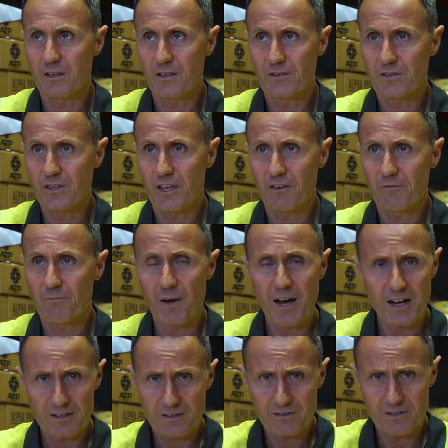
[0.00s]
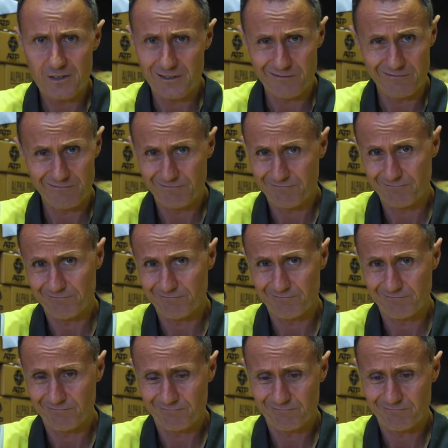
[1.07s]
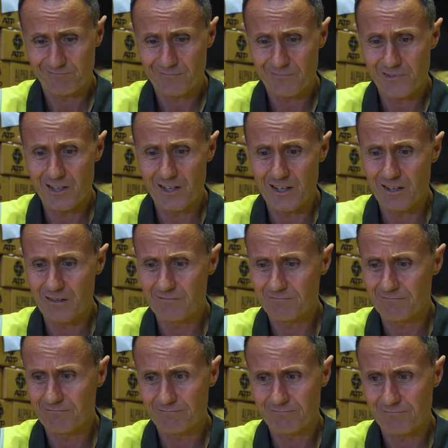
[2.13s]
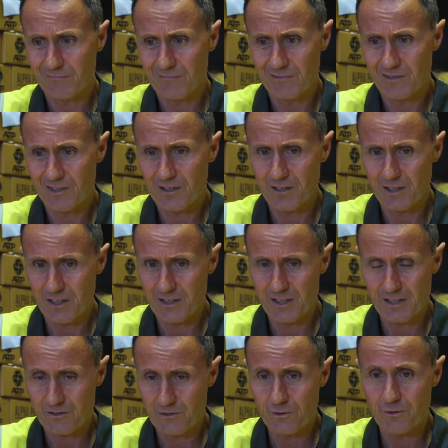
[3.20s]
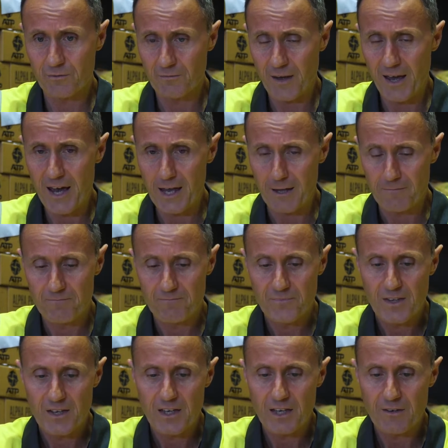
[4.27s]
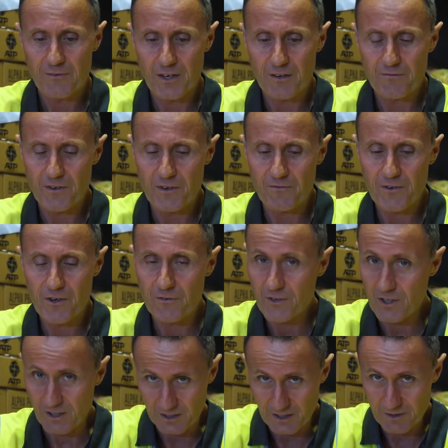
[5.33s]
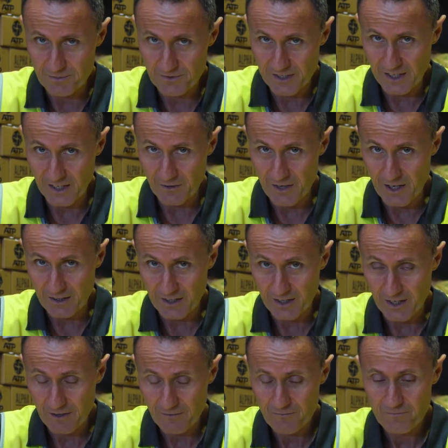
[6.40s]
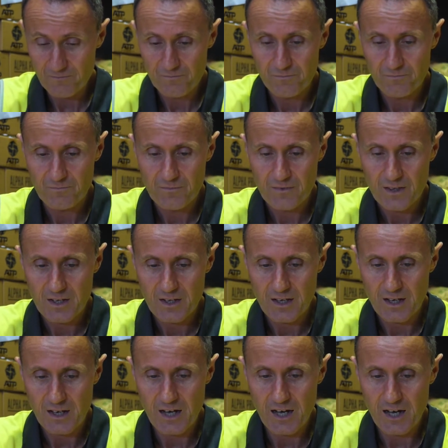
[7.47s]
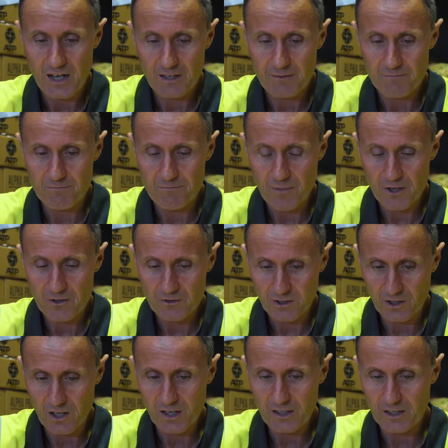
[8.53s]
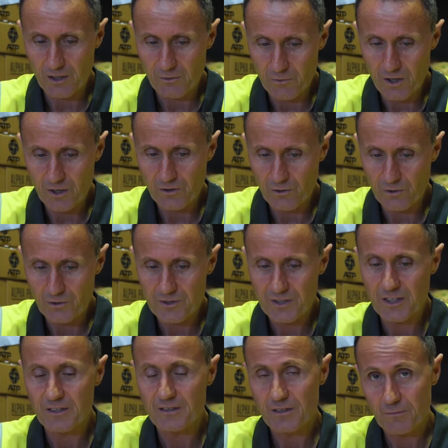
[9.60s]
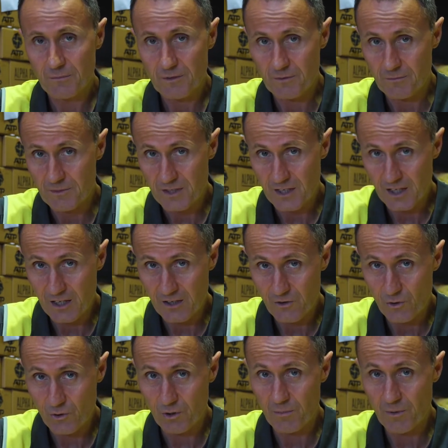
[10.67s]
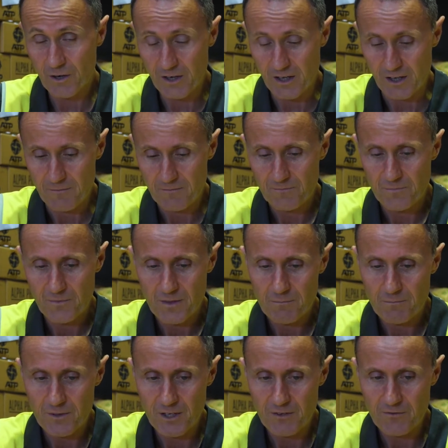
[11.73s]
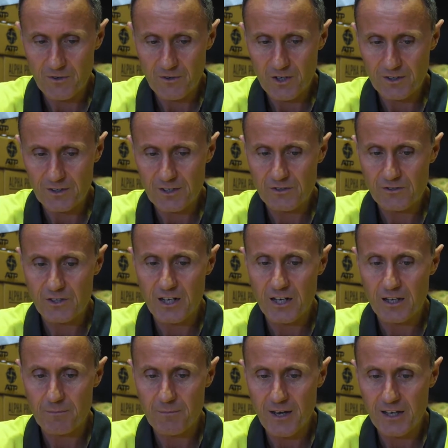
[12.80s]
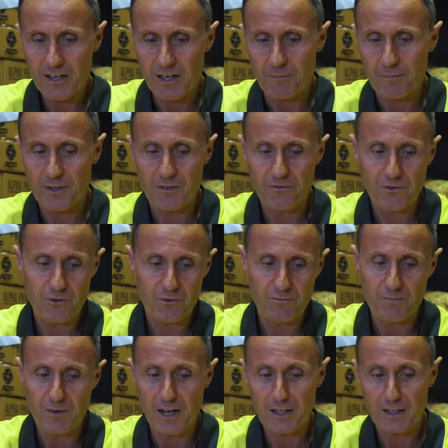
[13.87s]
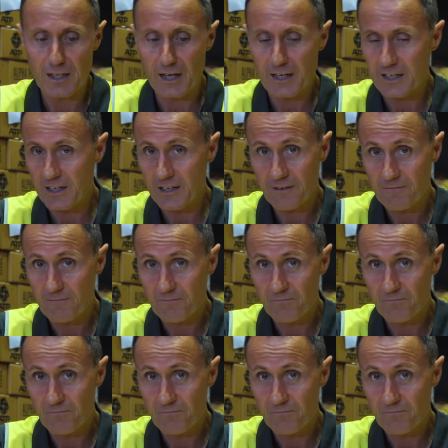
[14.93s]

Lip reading: sea of bugs that, you know, there's good and bad. If you've got Klebsiella out there, it most likely won't cause any symptoms in your body. But if you've got this genetic makeup, and if you're unlucky,